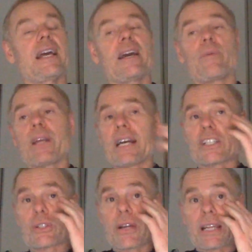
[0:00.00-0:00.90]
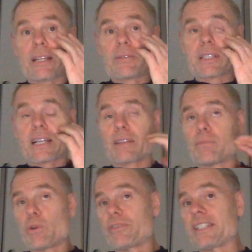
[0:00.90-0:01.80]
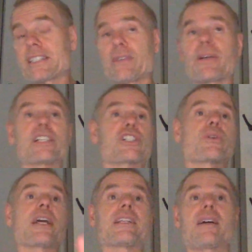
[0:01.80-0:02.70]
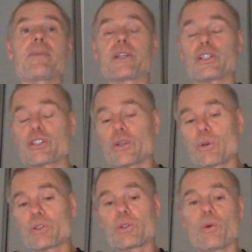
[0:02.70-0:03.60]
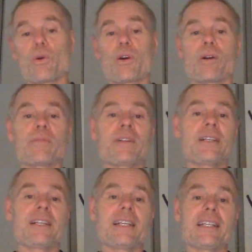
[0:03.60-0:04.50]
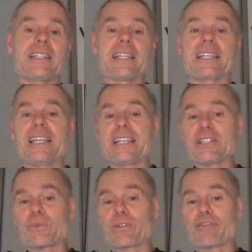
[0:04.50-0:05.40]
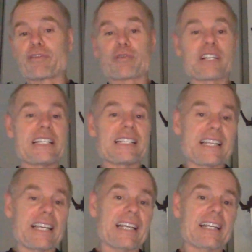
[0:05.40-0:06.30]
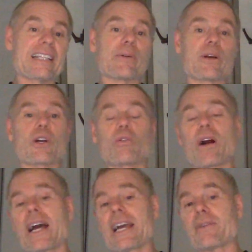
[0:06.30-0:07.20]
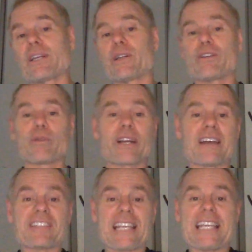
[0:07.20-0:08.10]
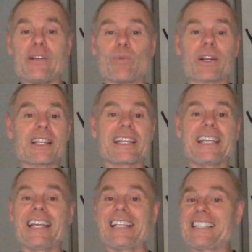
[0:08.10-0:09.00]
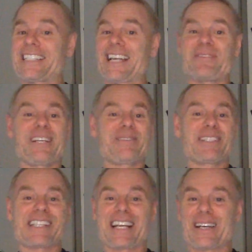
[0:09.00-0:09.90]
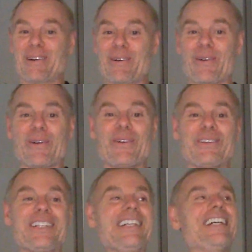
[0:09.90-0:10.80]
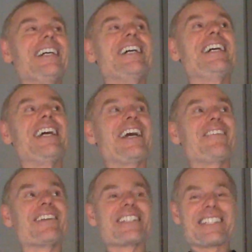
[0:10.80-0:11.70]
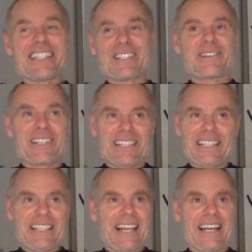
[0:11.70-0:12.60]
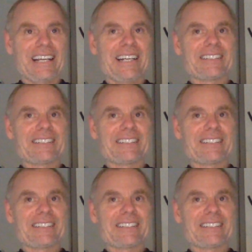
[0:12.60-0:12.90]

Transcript: And we got stranded. It was like a movie scene. We got stranded up in a snowstorm. The kids were freezing. They were crying. We didn't know if we were going to have to eat one of the kids. It was like it was literally like,